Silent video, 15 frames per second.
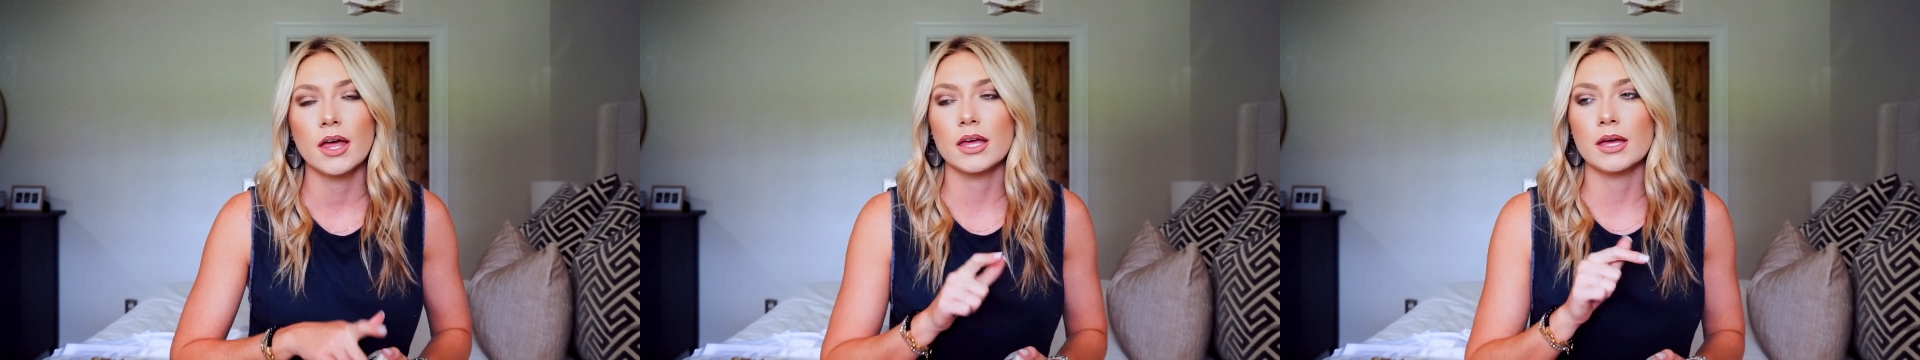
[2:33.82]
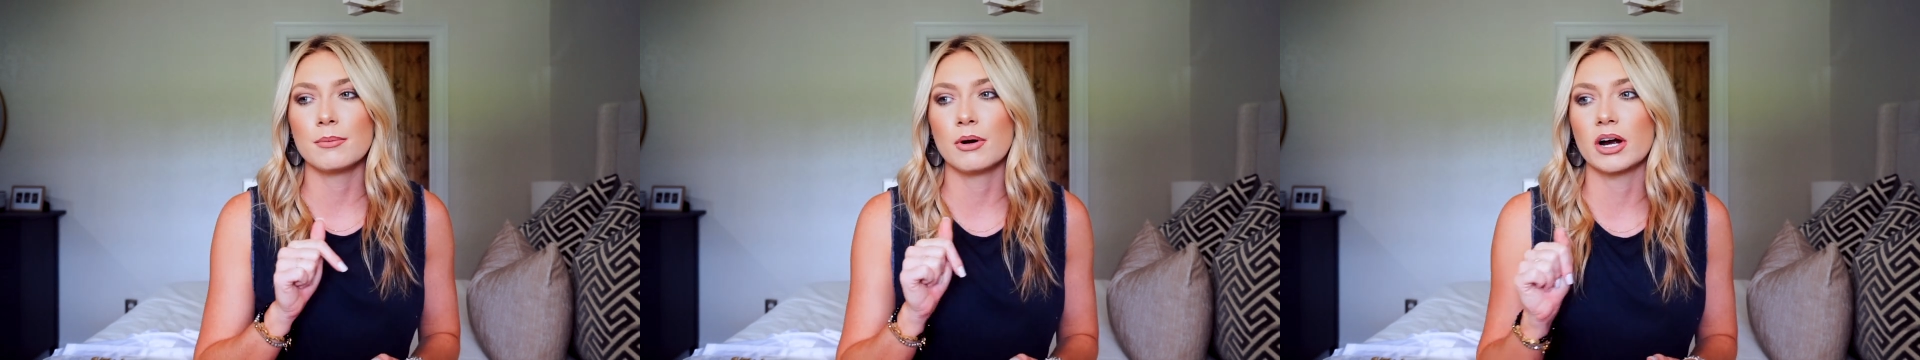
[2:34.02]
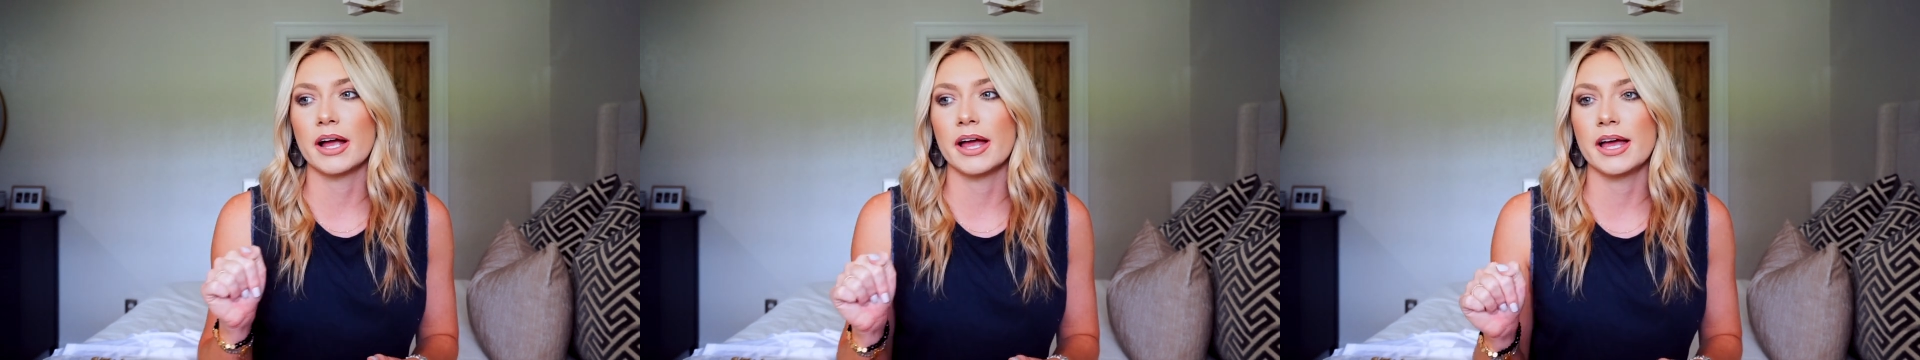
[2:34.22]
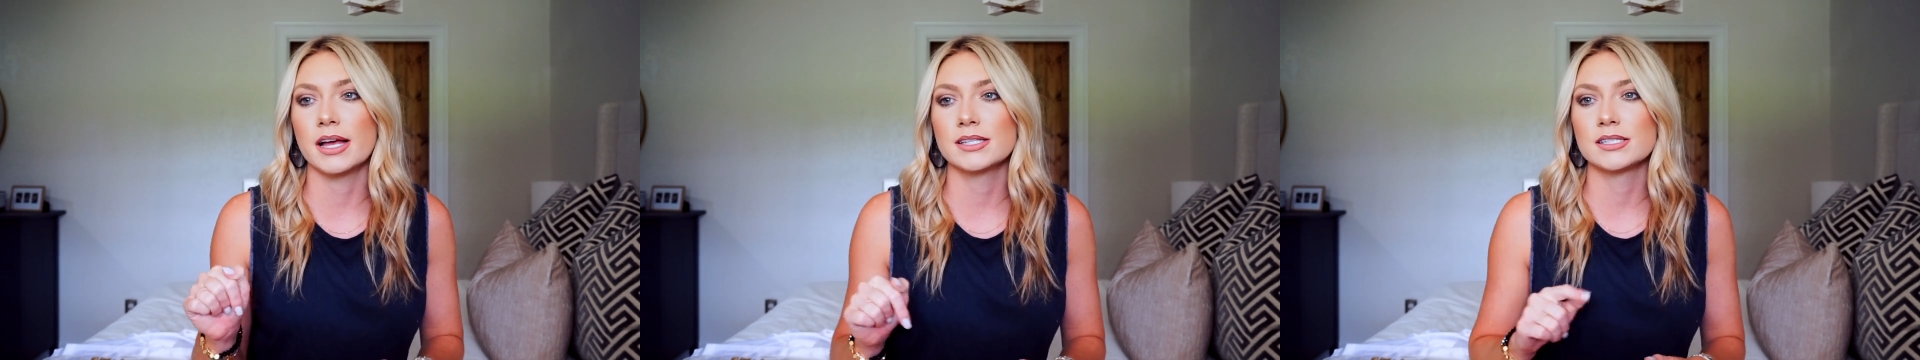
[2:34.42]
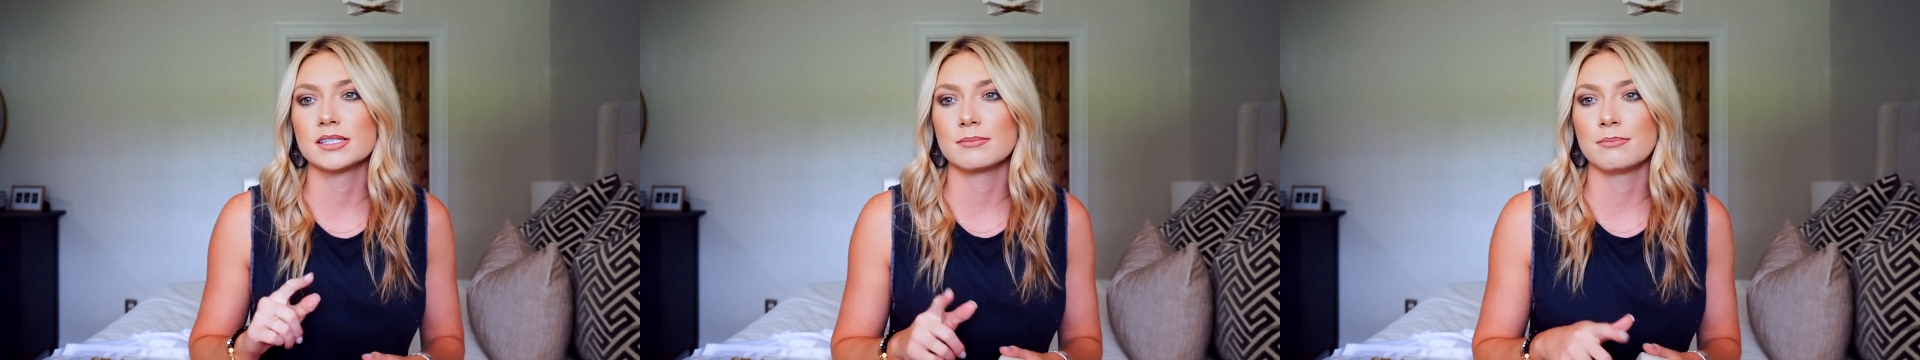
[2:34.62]

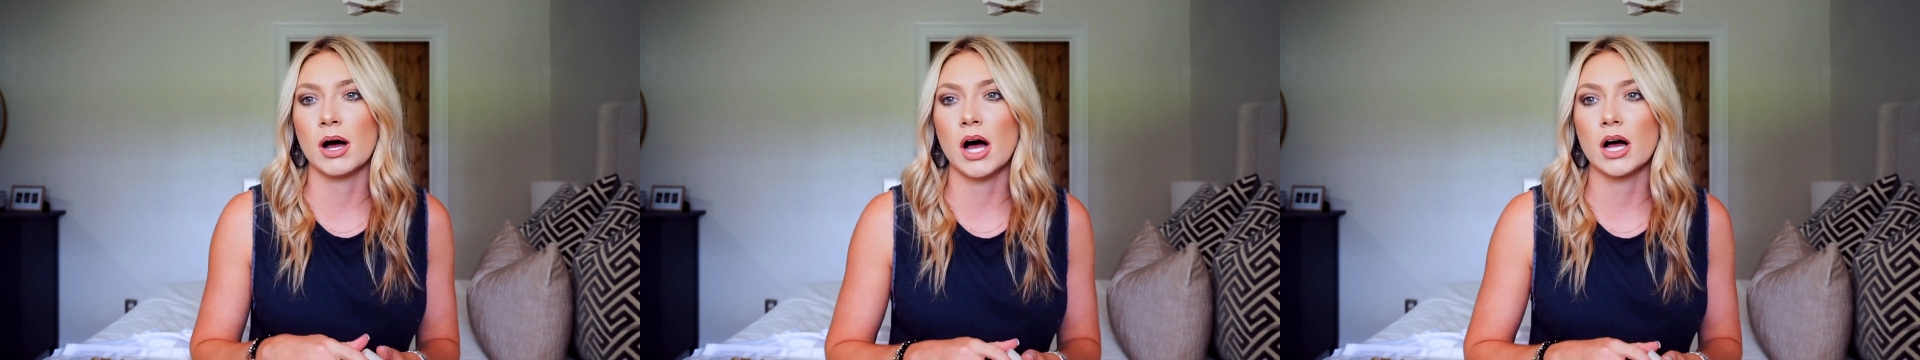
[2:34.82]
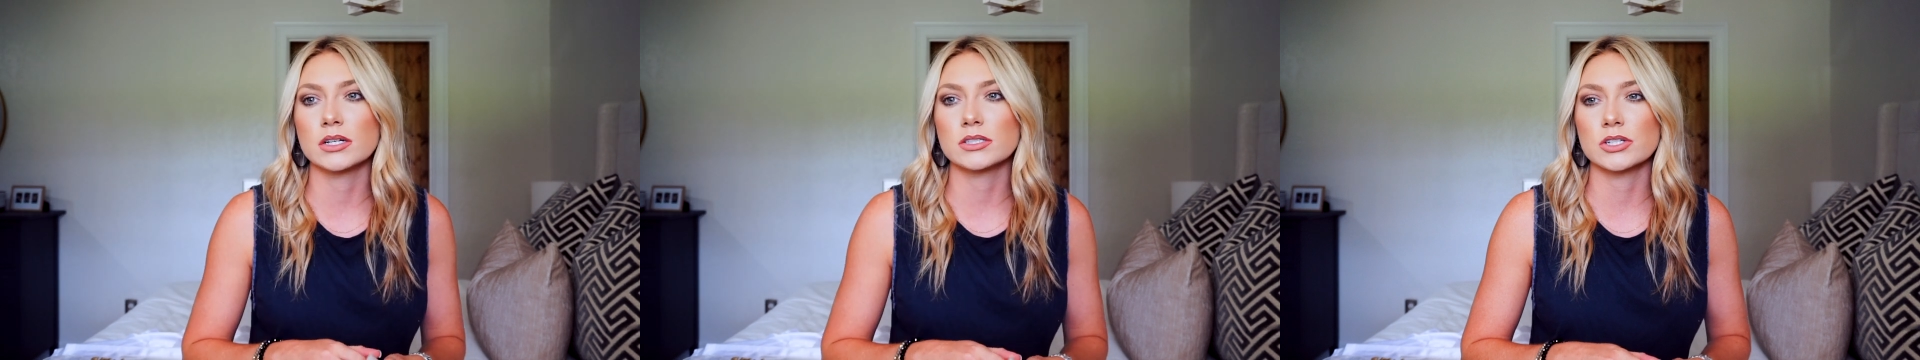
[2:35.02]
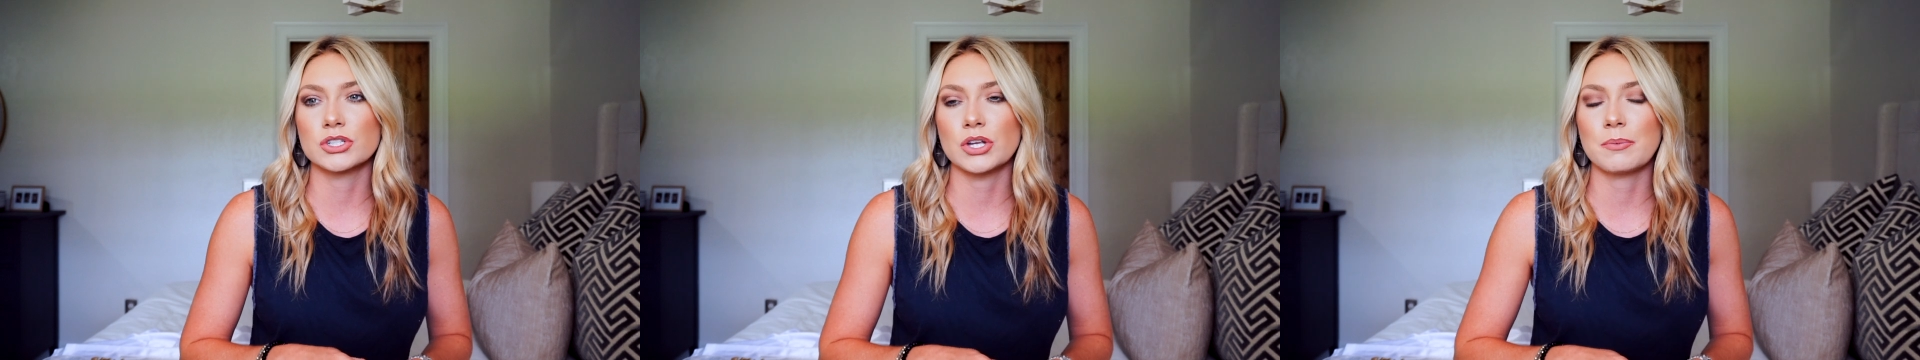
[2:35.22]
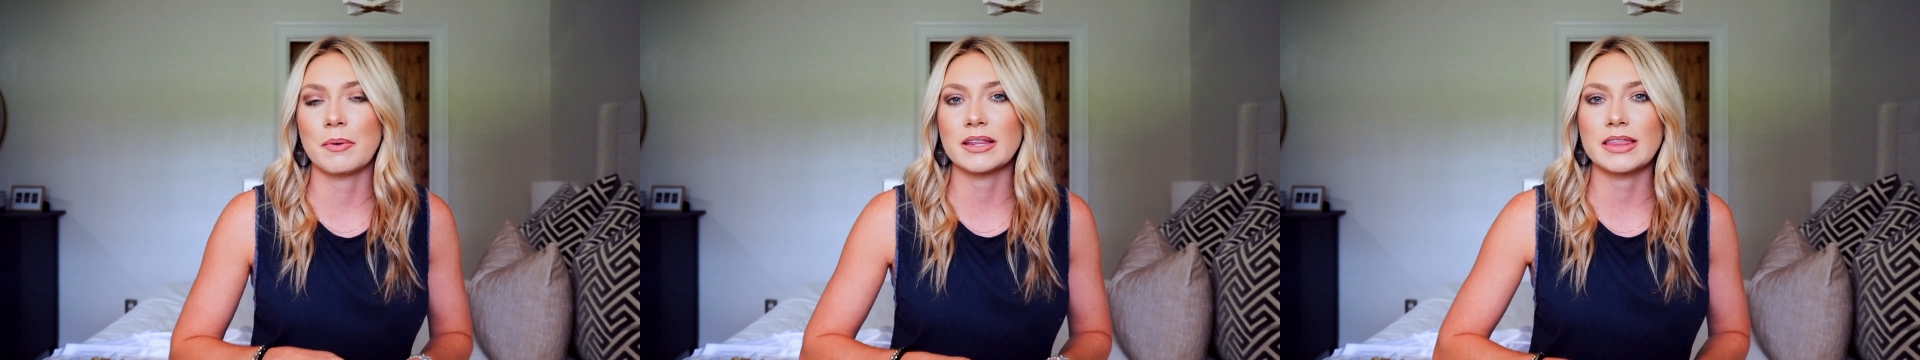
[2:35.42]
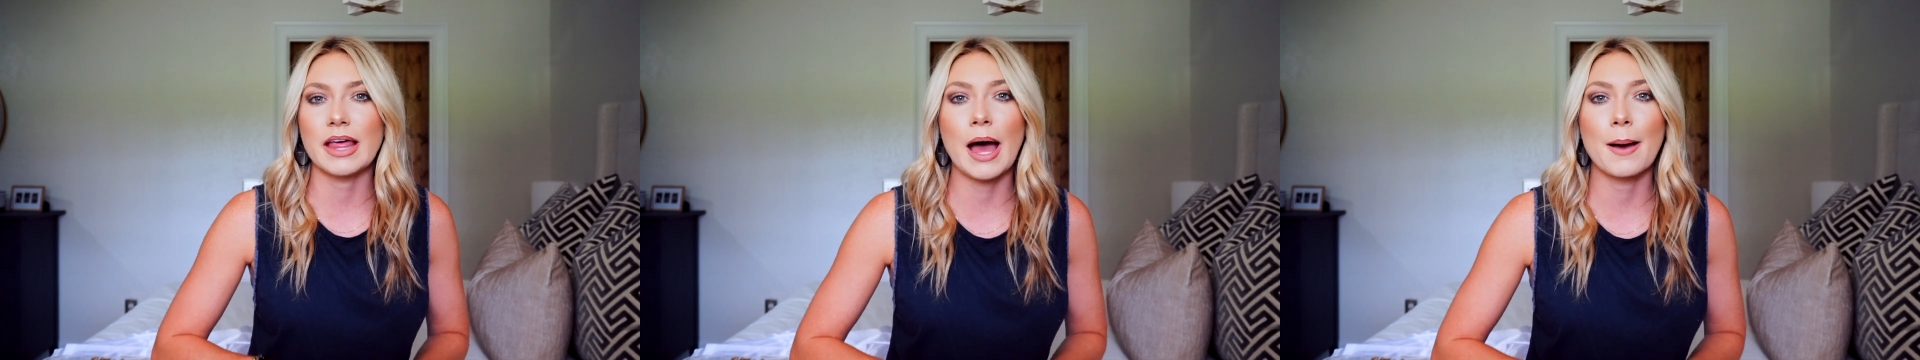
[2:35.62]
MRS box or something
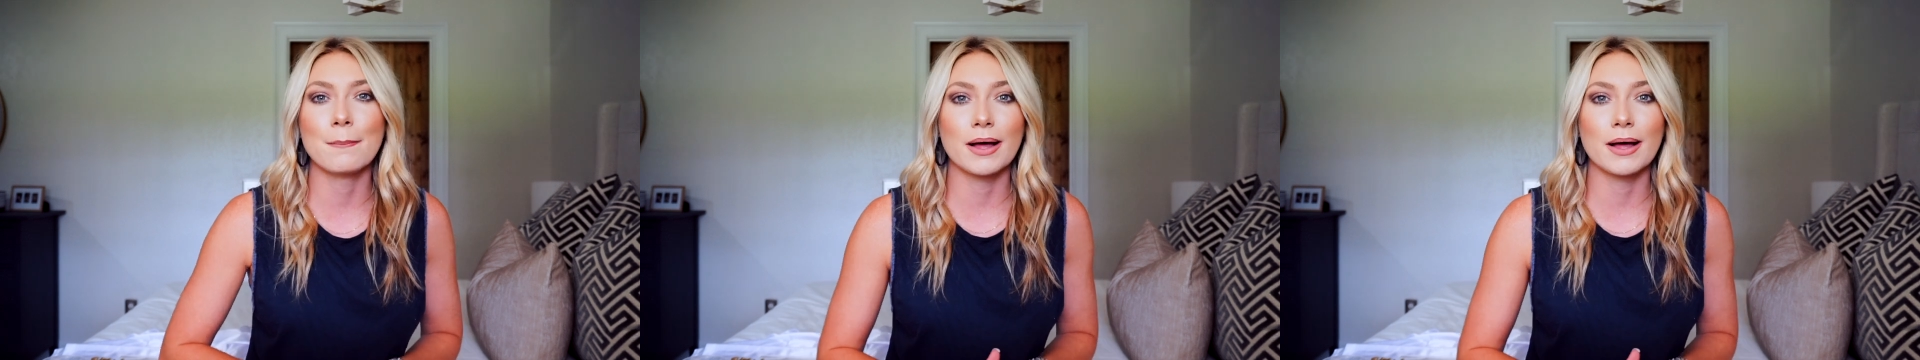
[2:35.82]
like that,